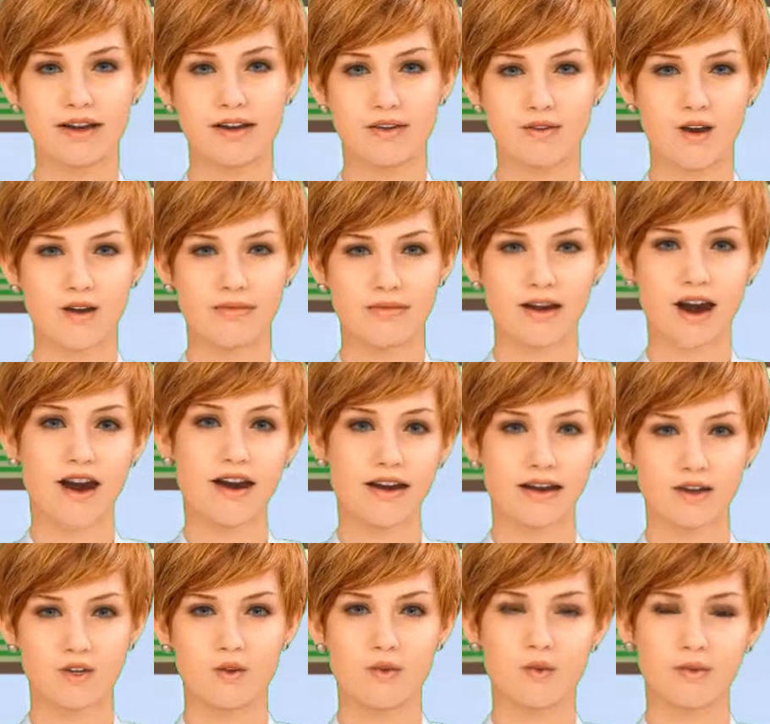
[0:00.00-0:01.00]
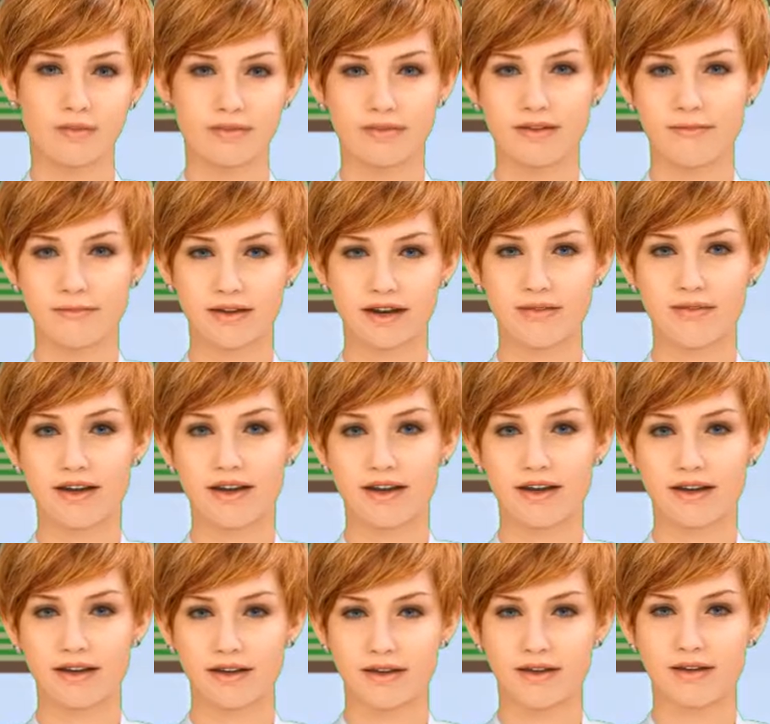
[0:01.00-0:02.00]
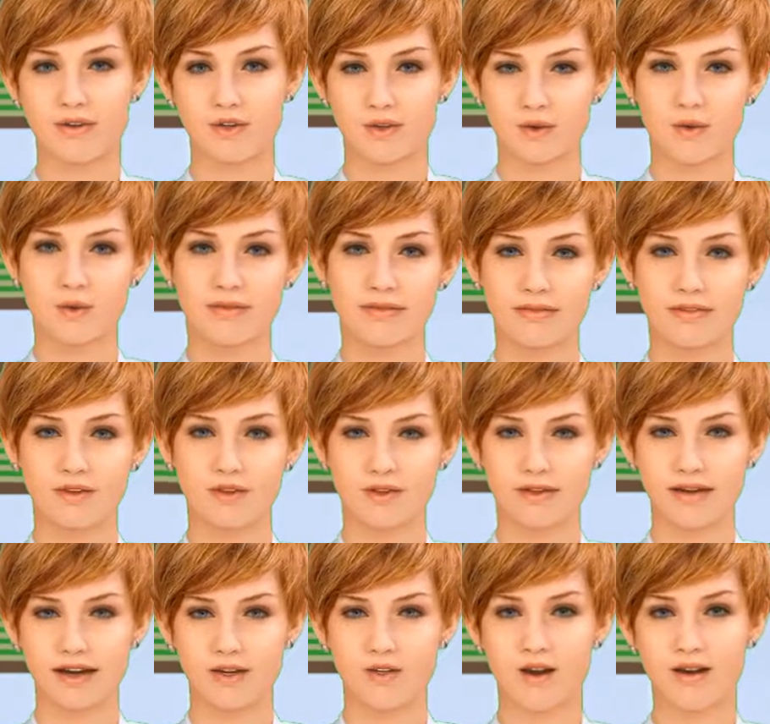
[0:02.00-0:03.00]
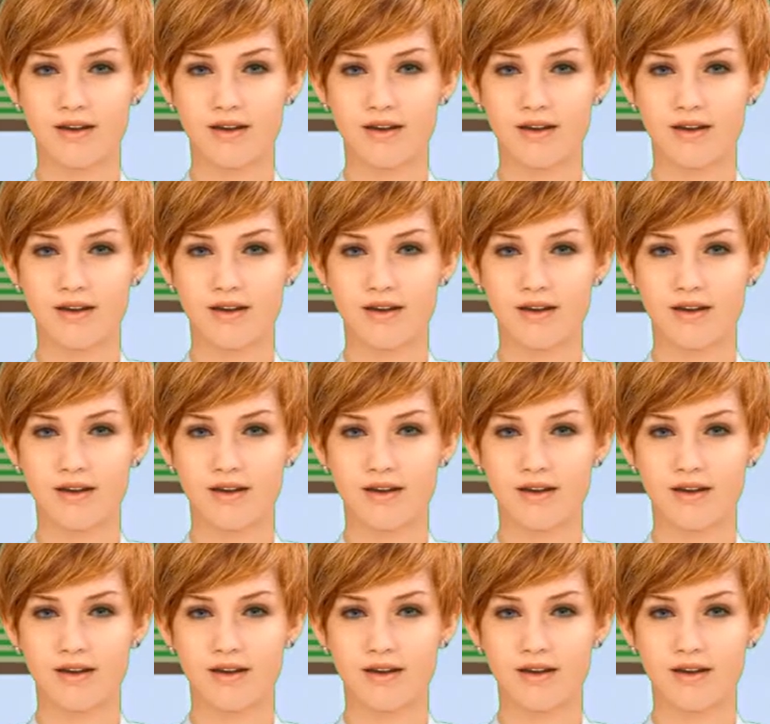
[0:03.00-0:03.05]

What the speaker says: we perform true for command, which range is